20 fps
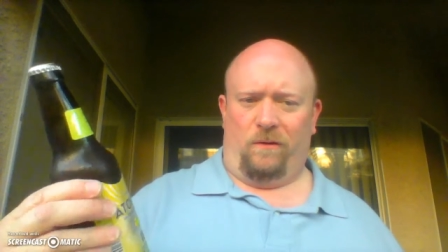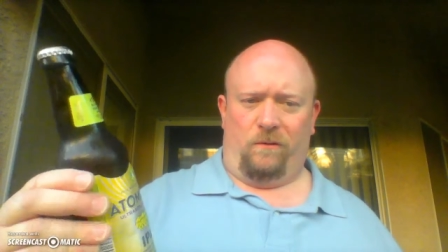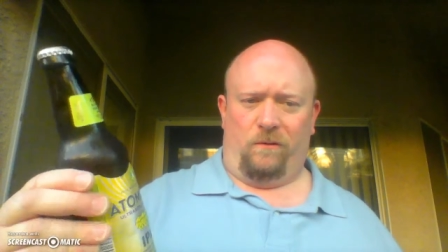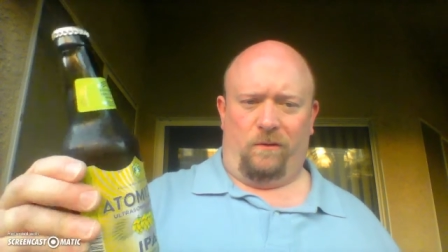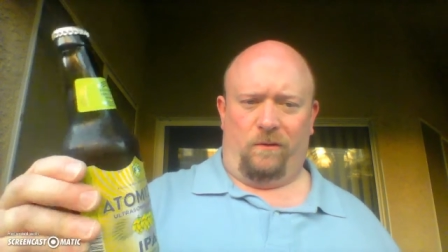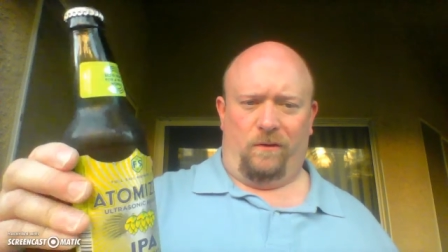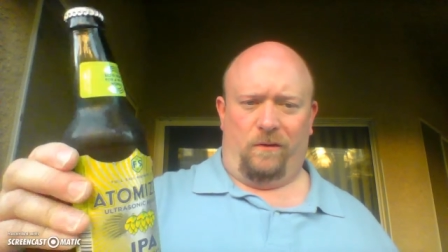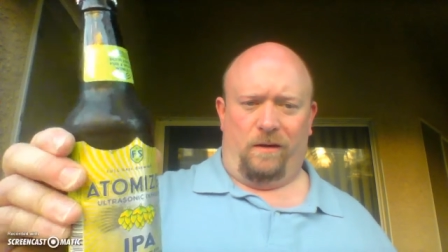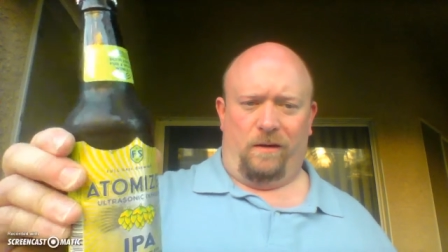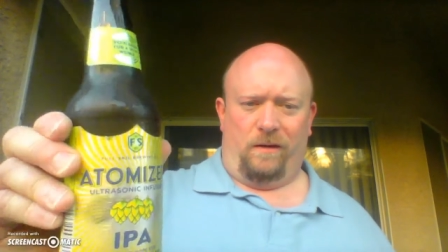
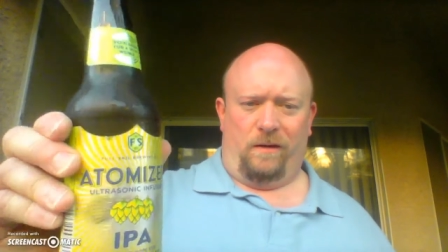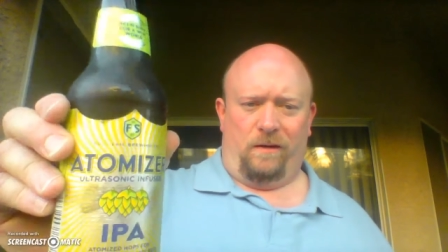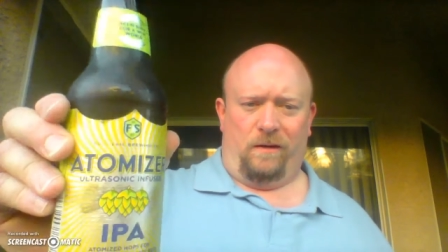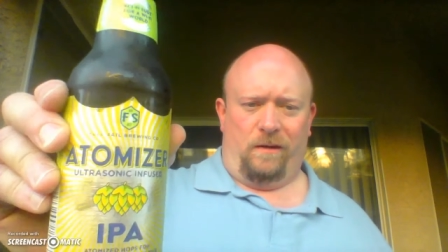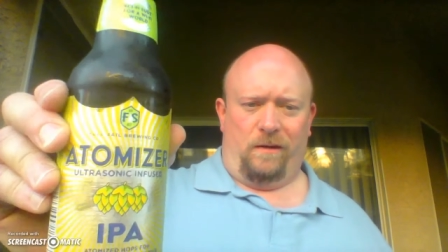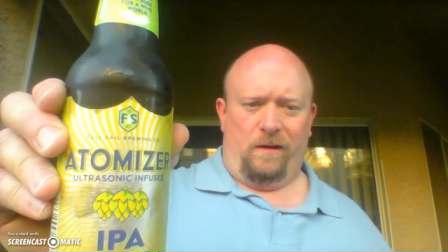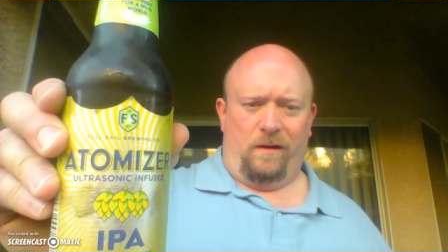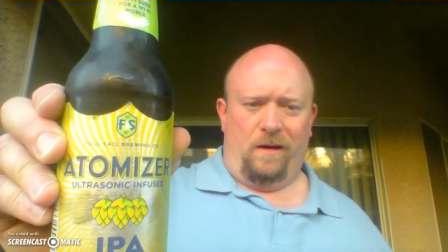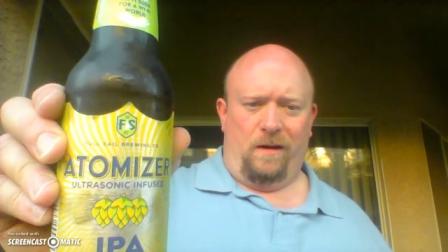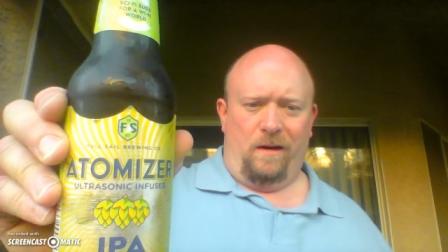
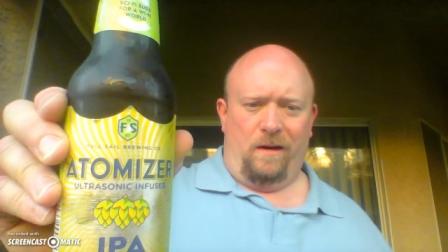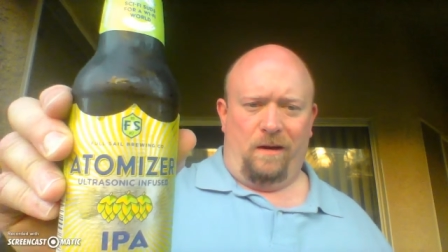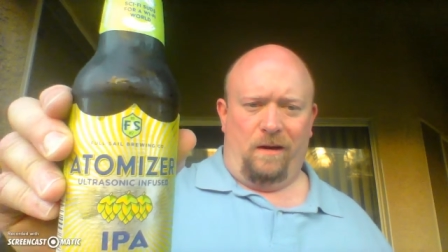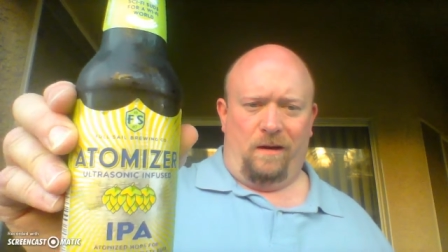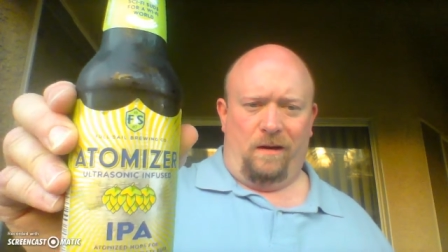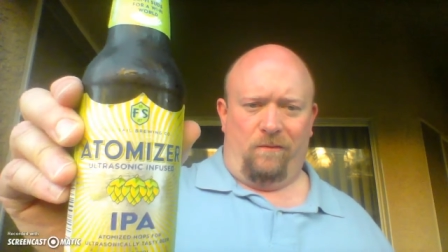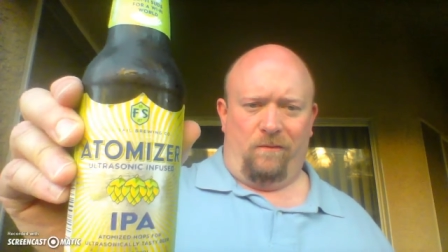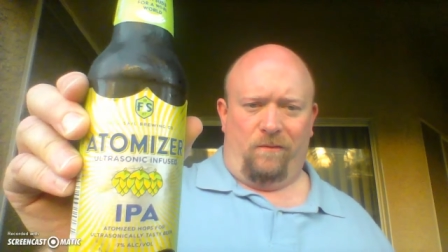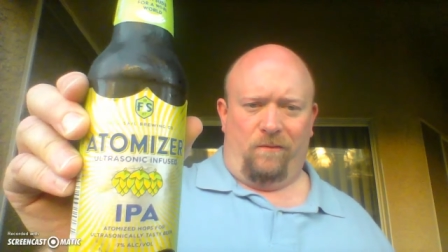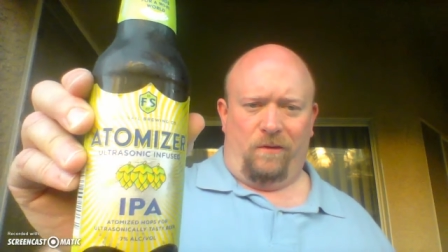ultrasonically
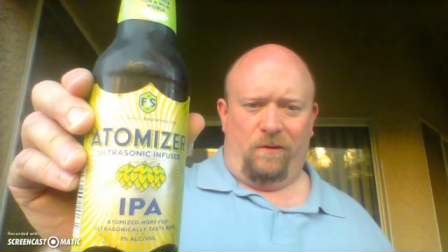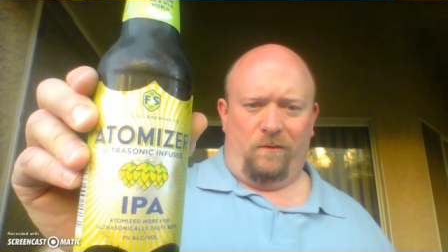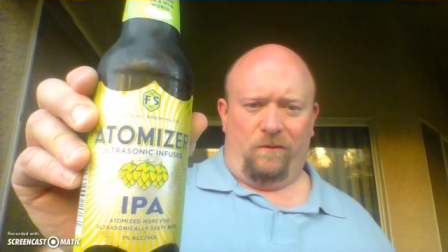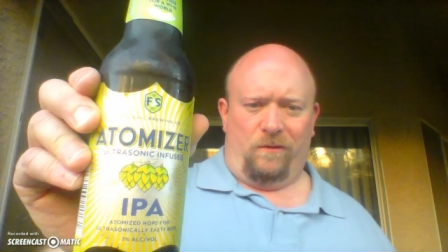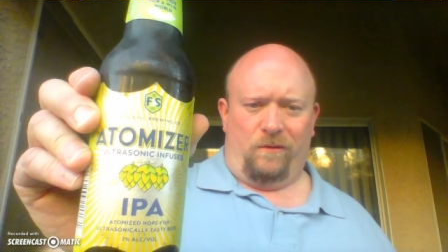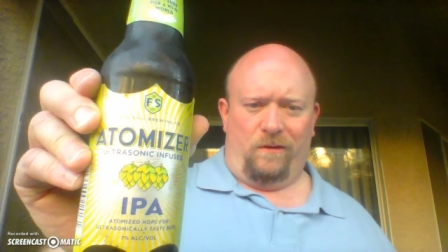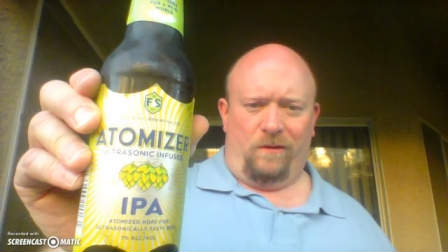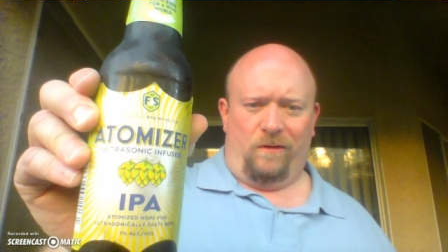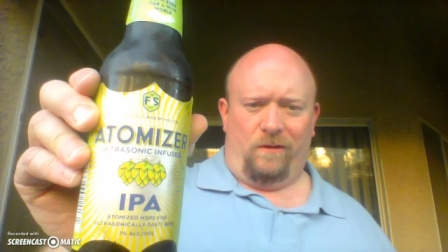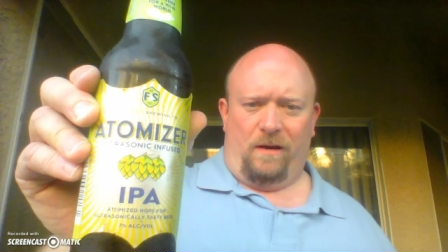
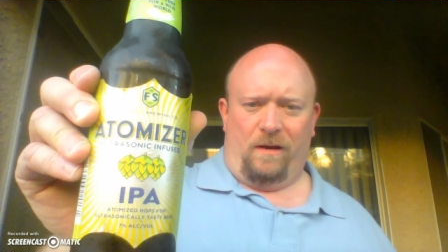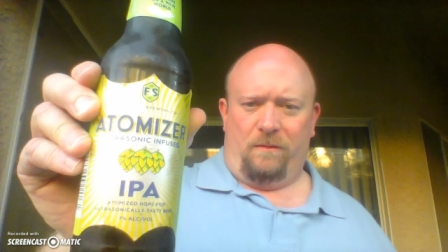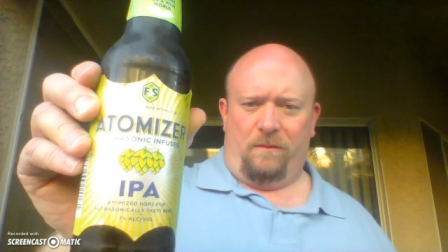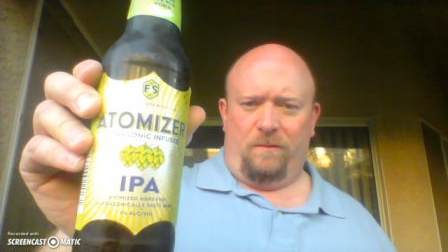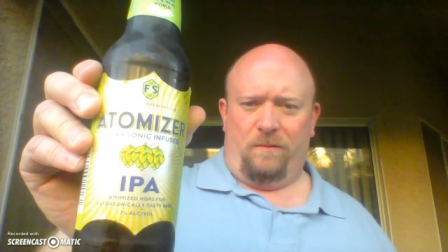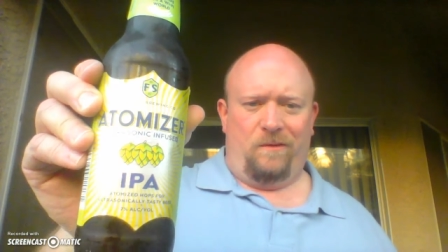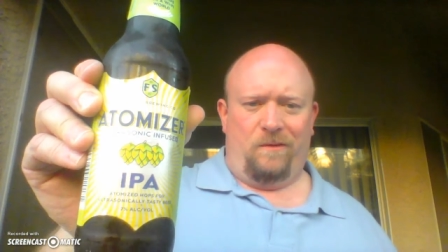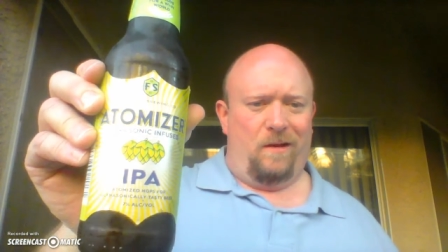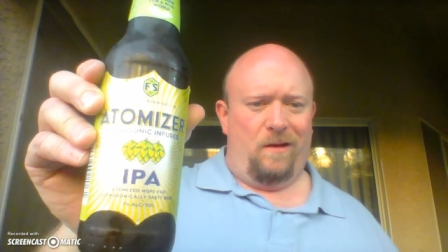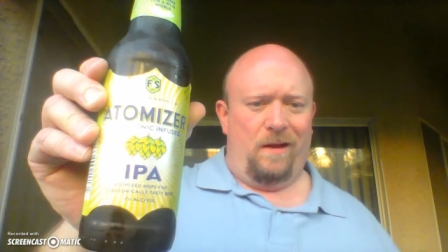infuse these
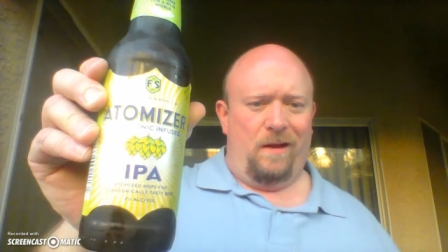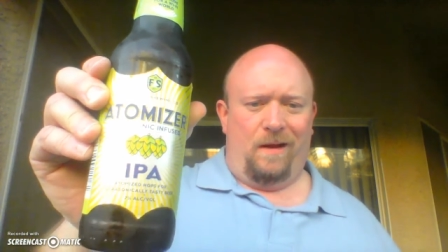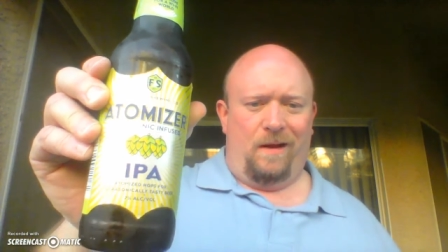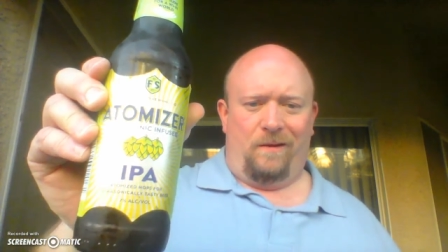hops.